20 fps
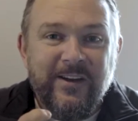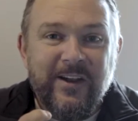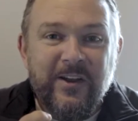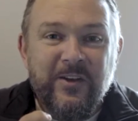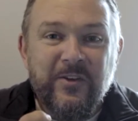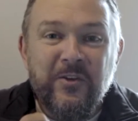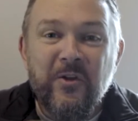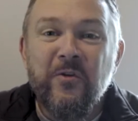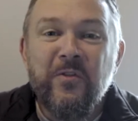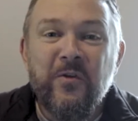
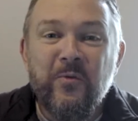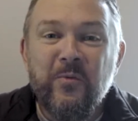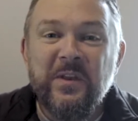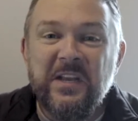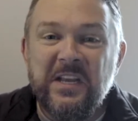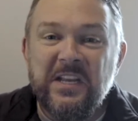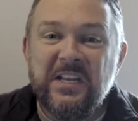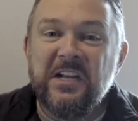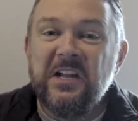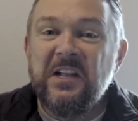know that we
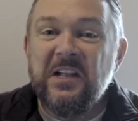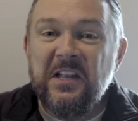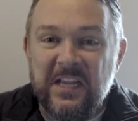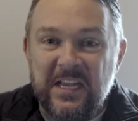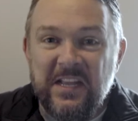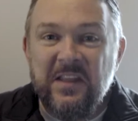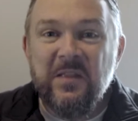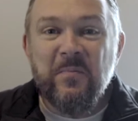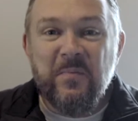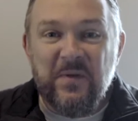need to
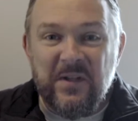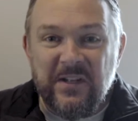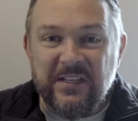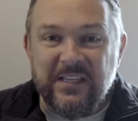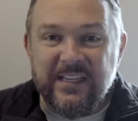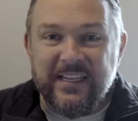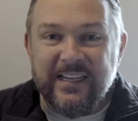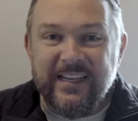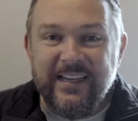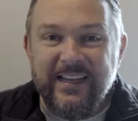clean the
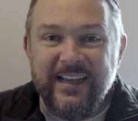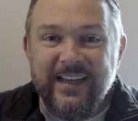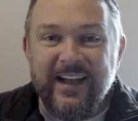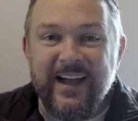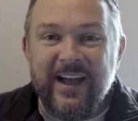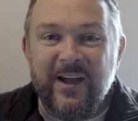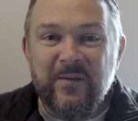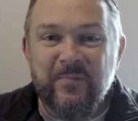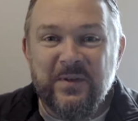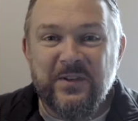building
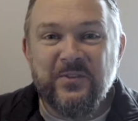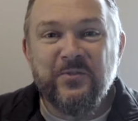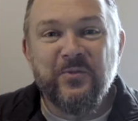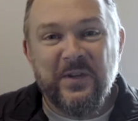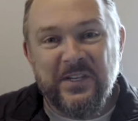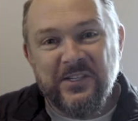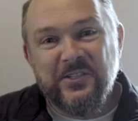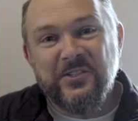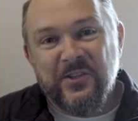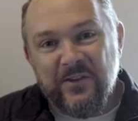
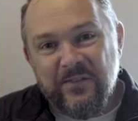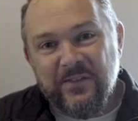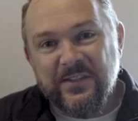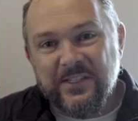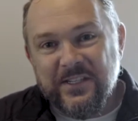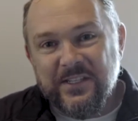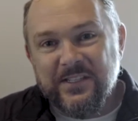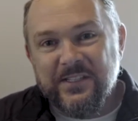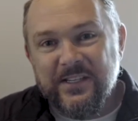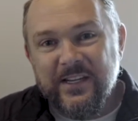between
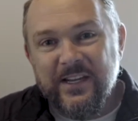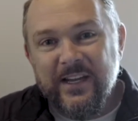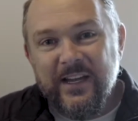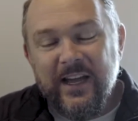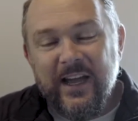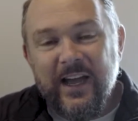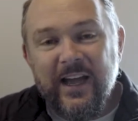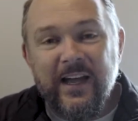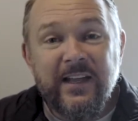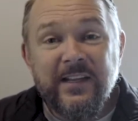services.
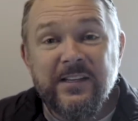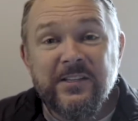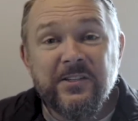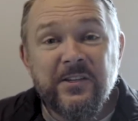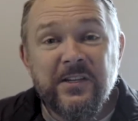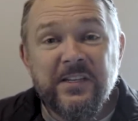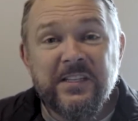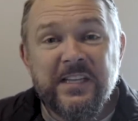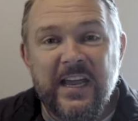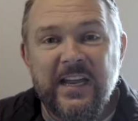And it's
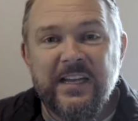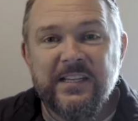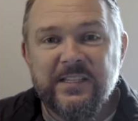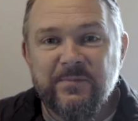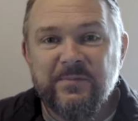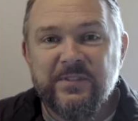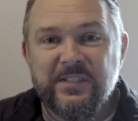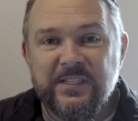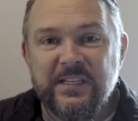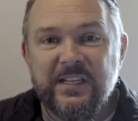going to take
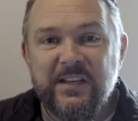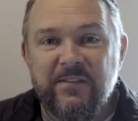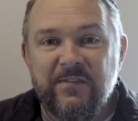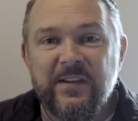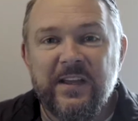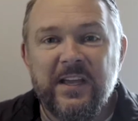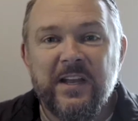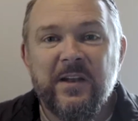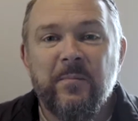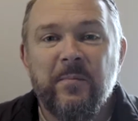some
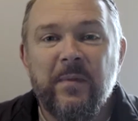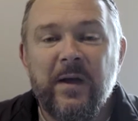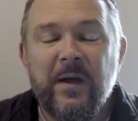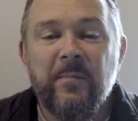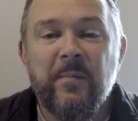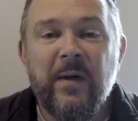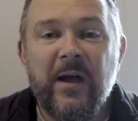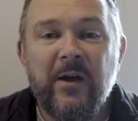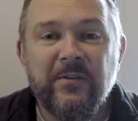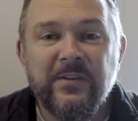significant
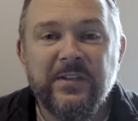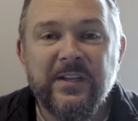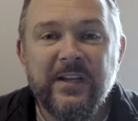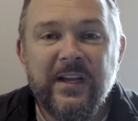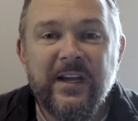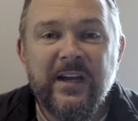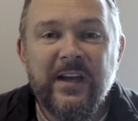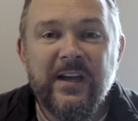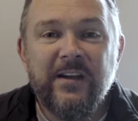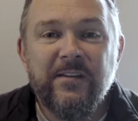amount
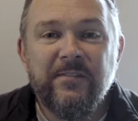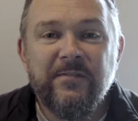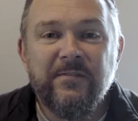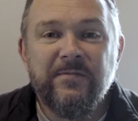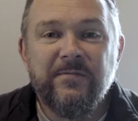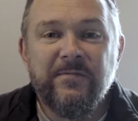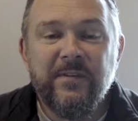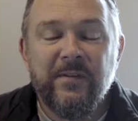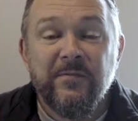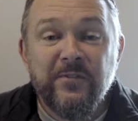
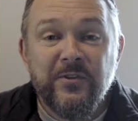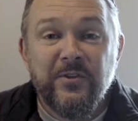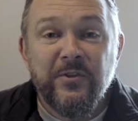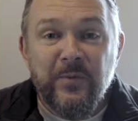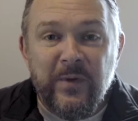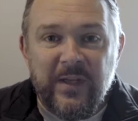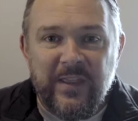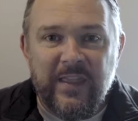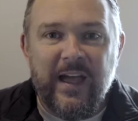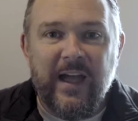of
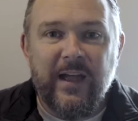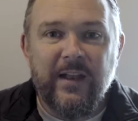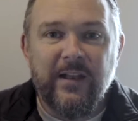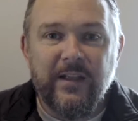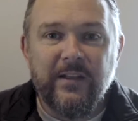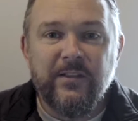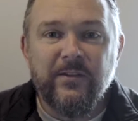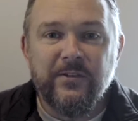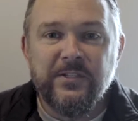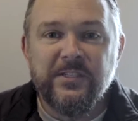doing that.
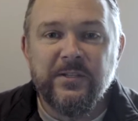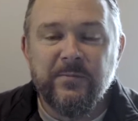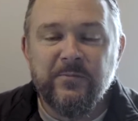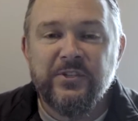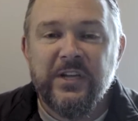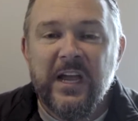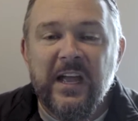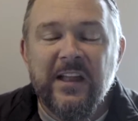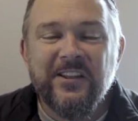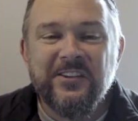Like there's some
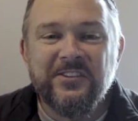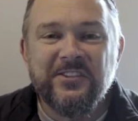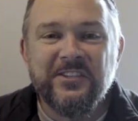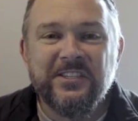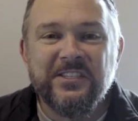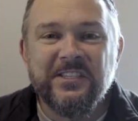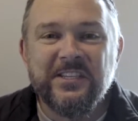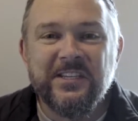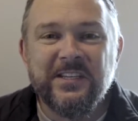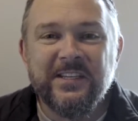
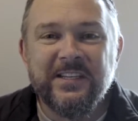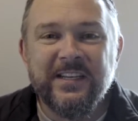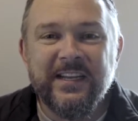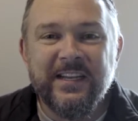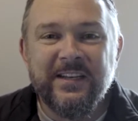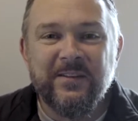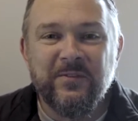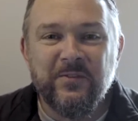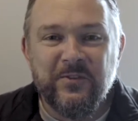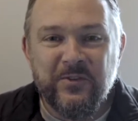challenges
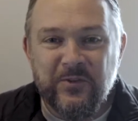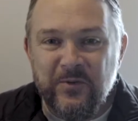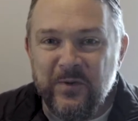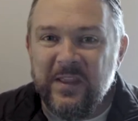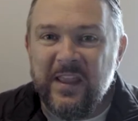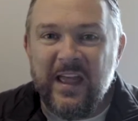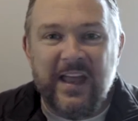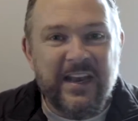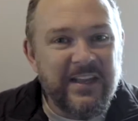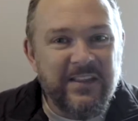in
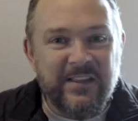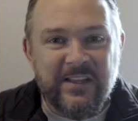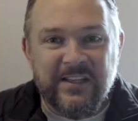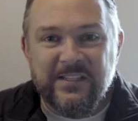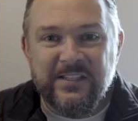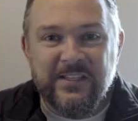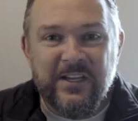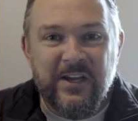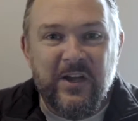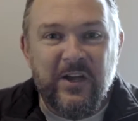doing that in
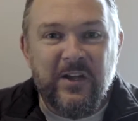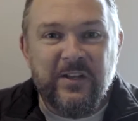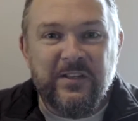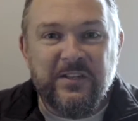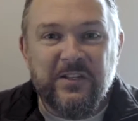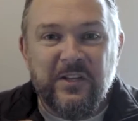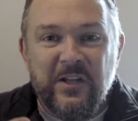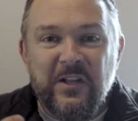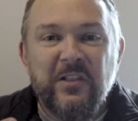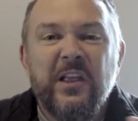this,
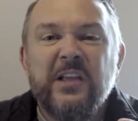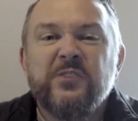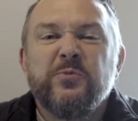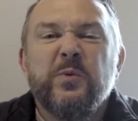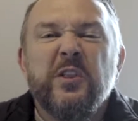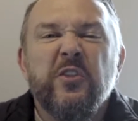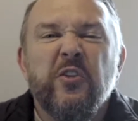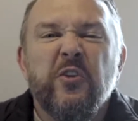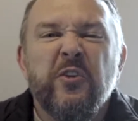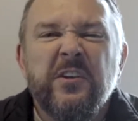as we
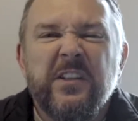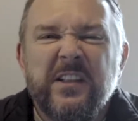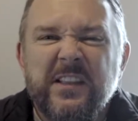learn to